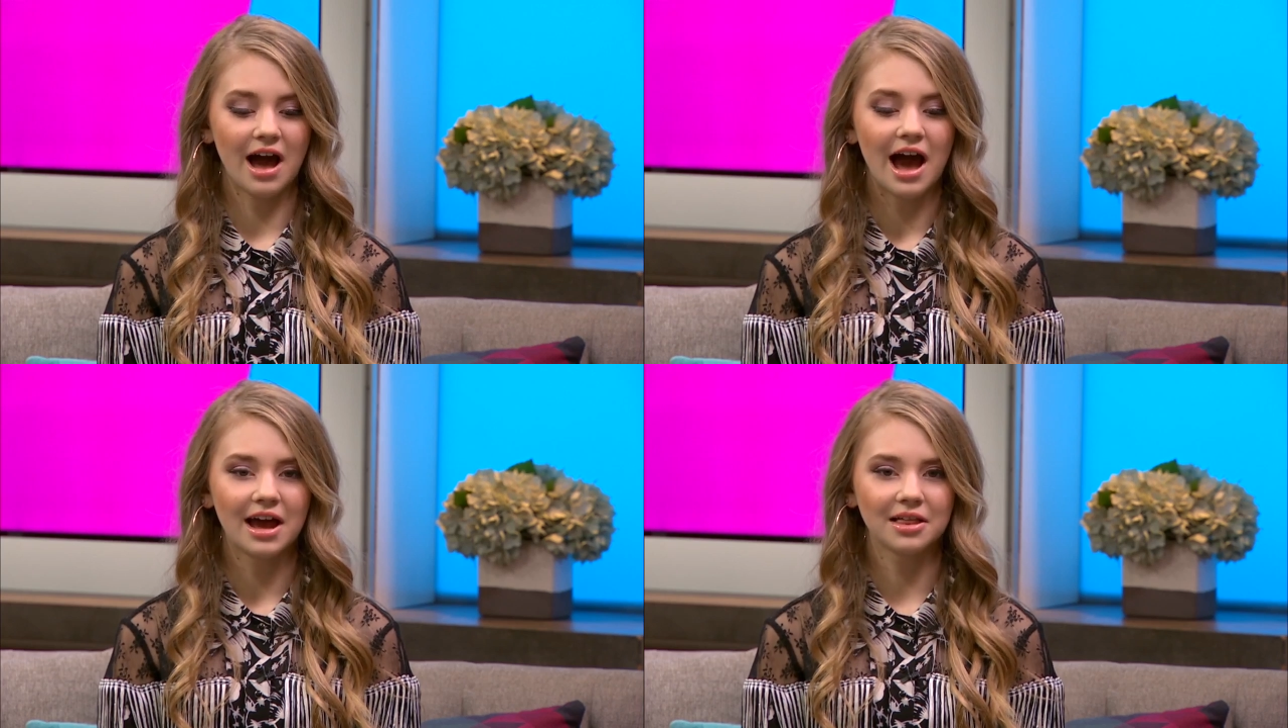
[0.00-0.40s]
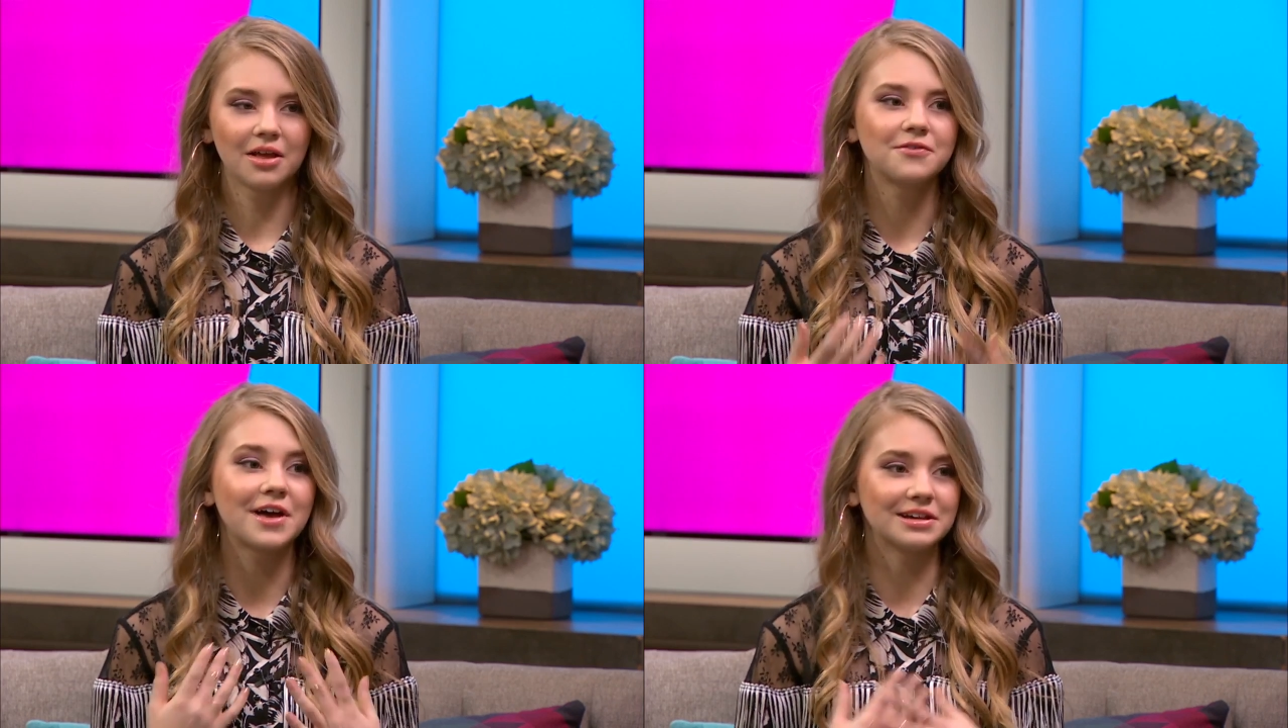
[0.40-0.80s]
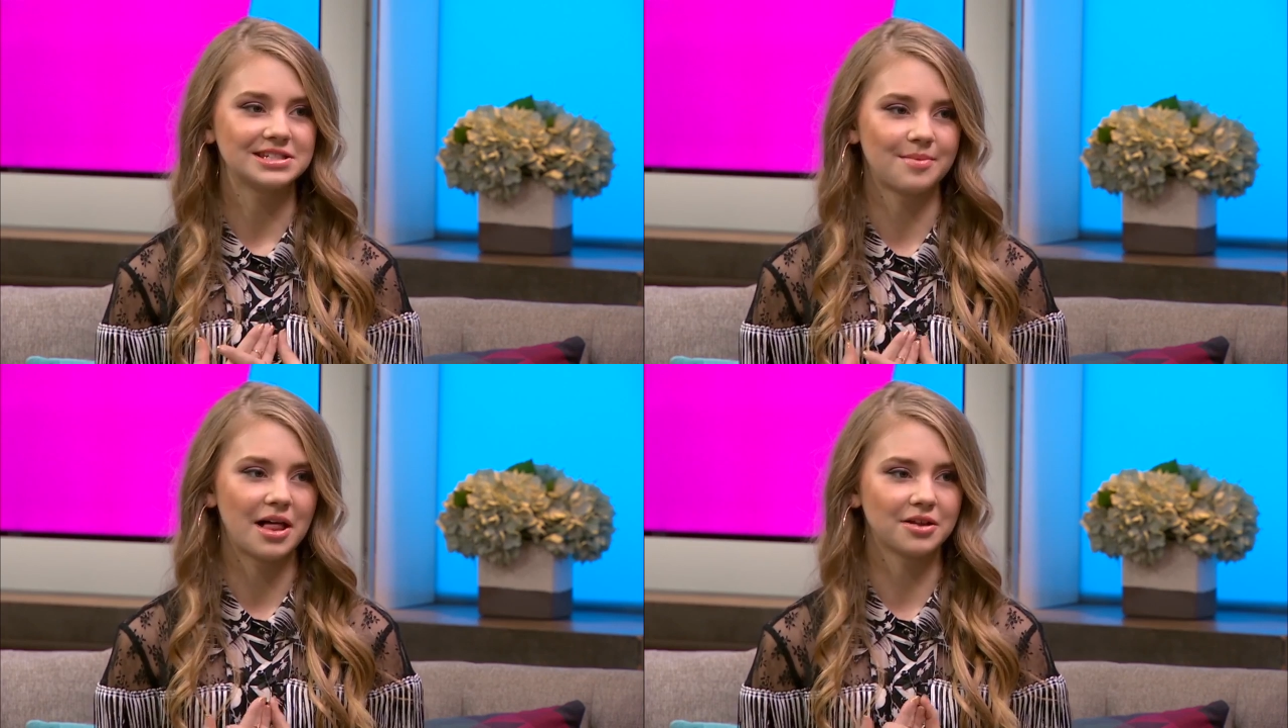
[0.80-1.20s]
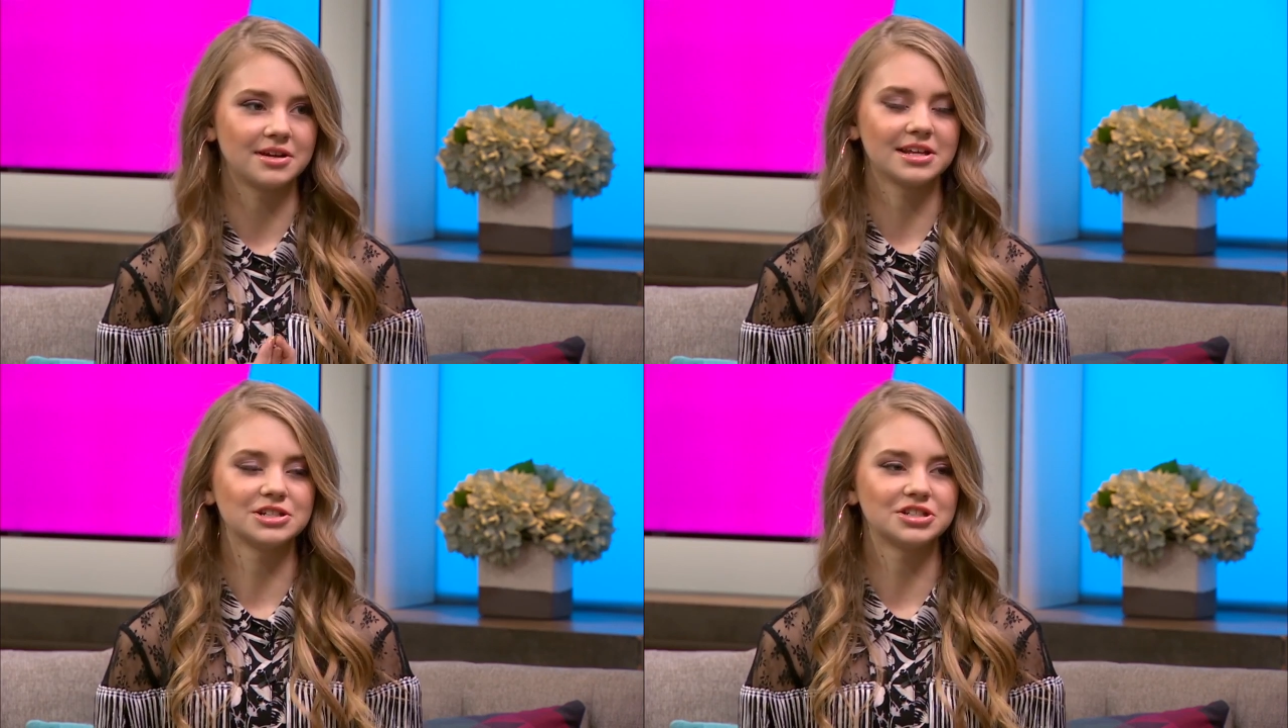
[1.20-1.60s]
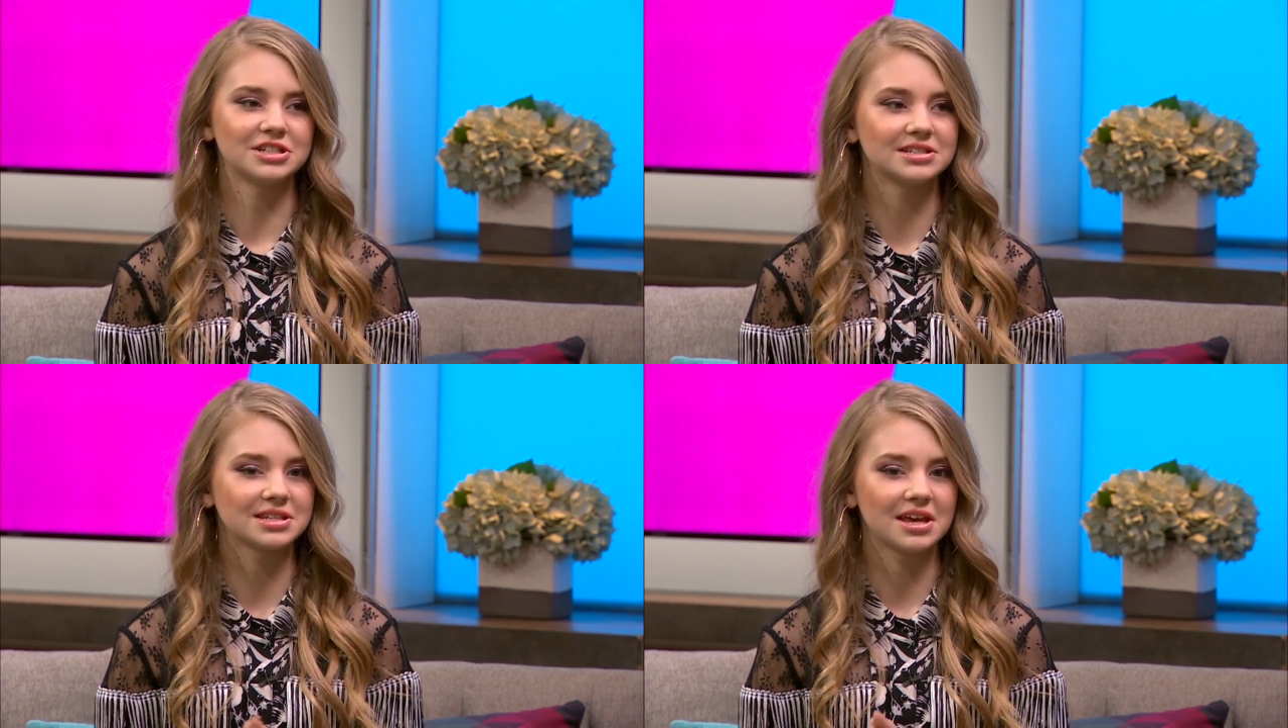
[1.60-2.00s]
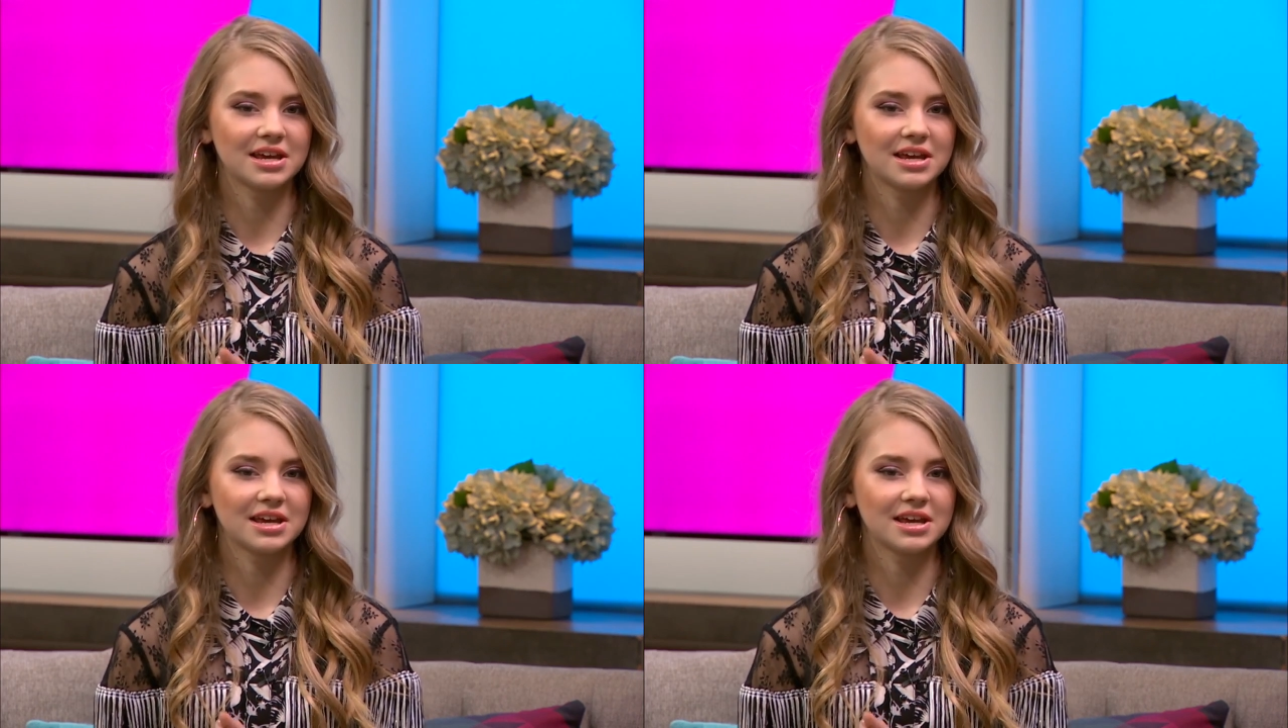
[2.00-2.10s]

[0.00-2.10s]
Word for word: I love Kelsea Ballerini. She is